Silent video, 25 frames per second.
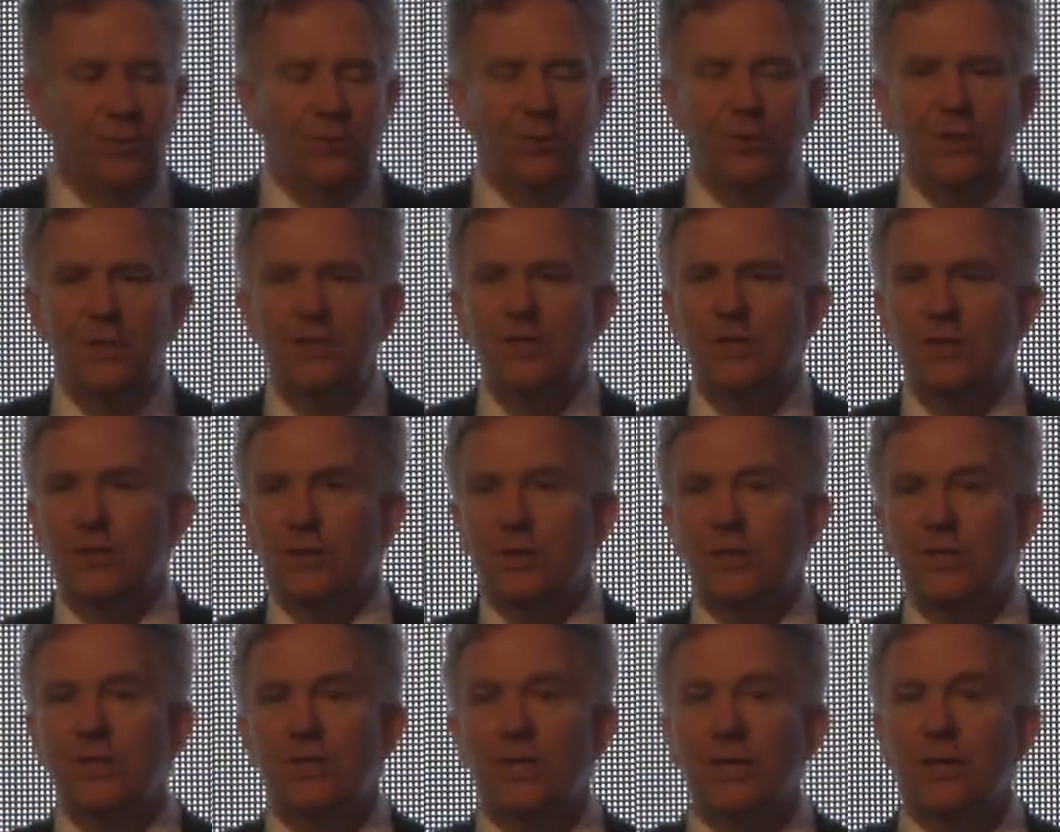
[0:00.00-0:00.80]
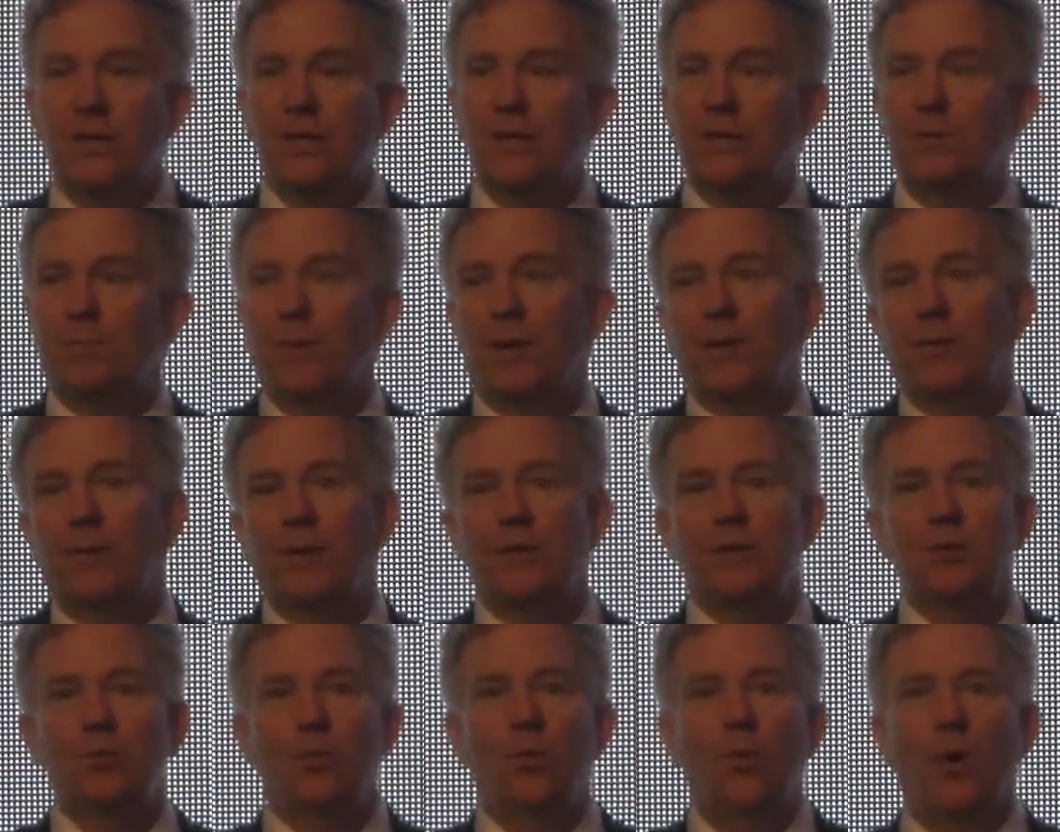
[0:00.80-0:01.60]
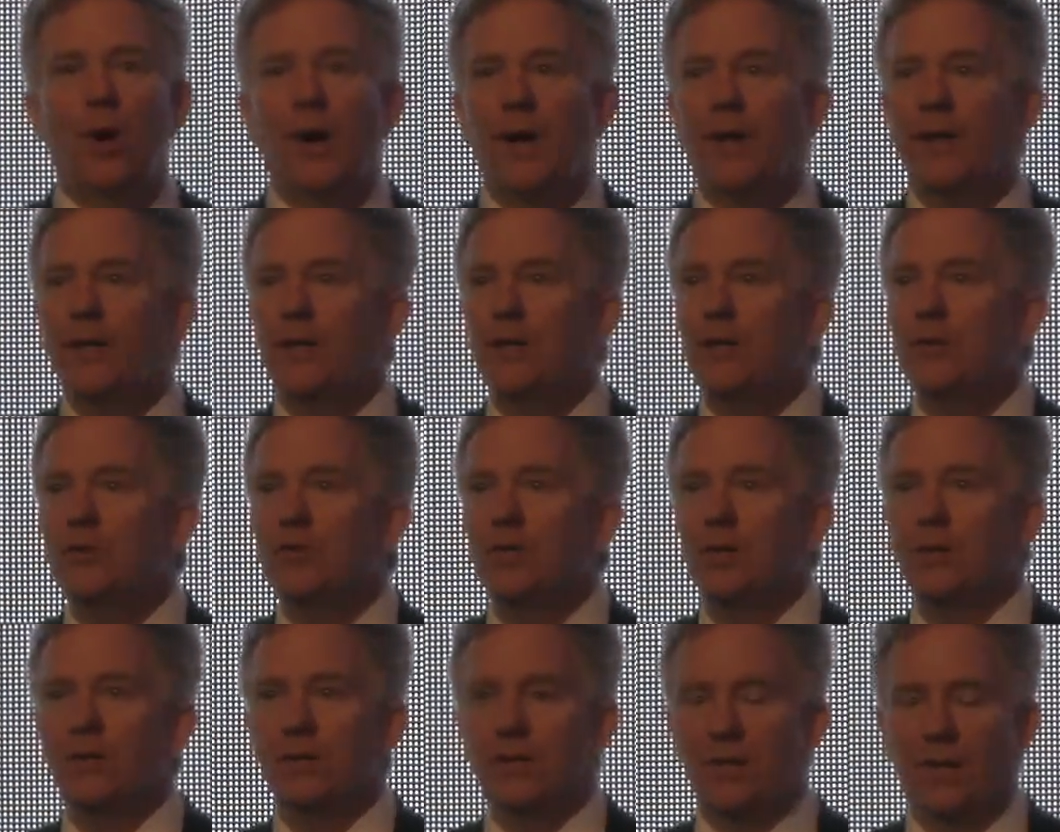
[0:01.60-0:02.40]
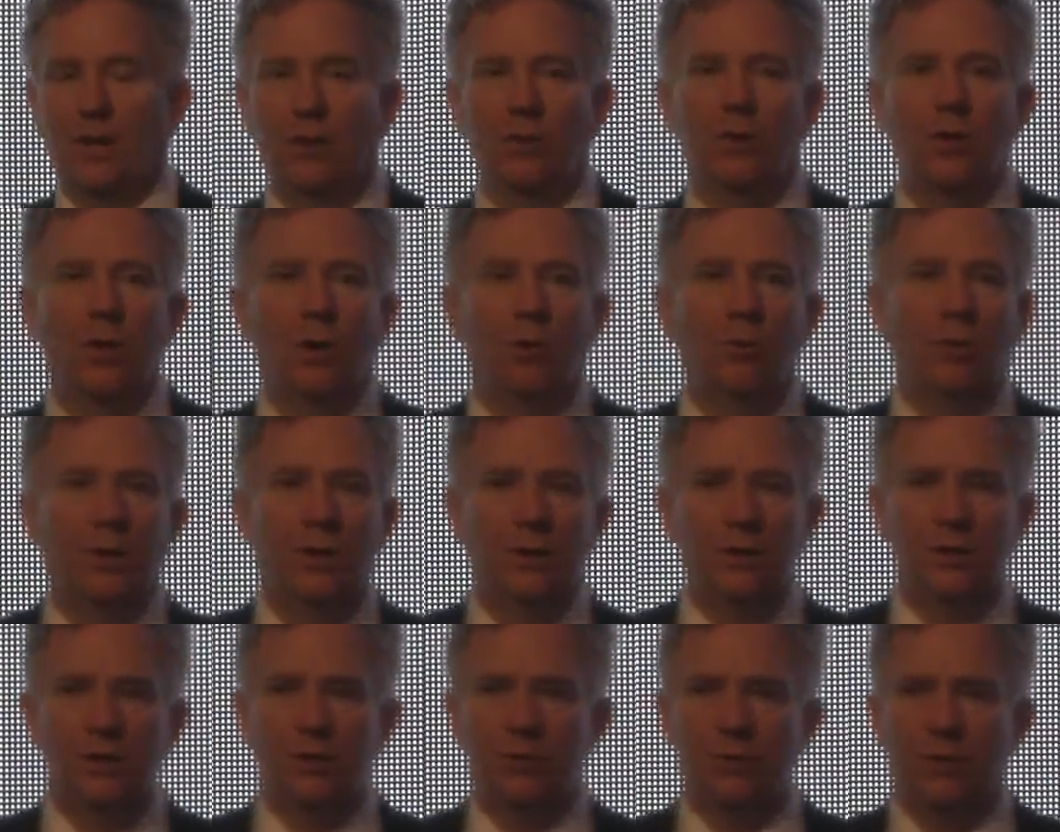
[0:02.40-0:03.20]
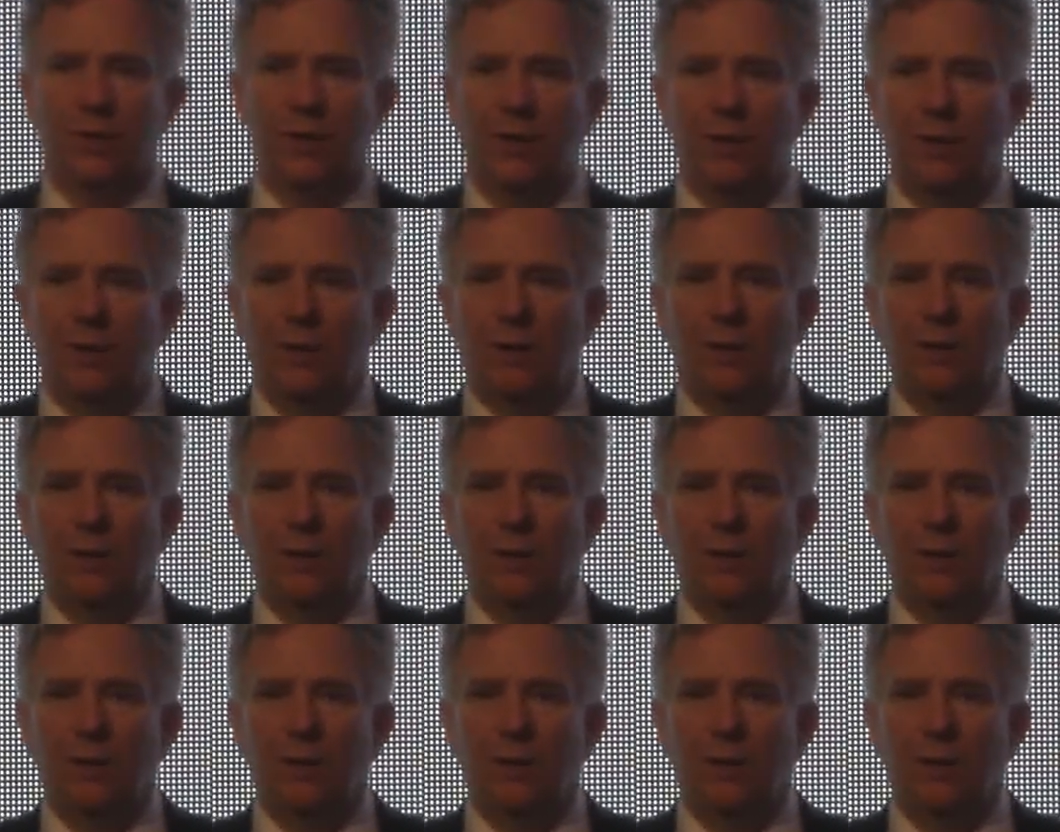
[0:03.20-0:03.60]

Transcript: these, this technique, by the way, is widely used in the telco industry.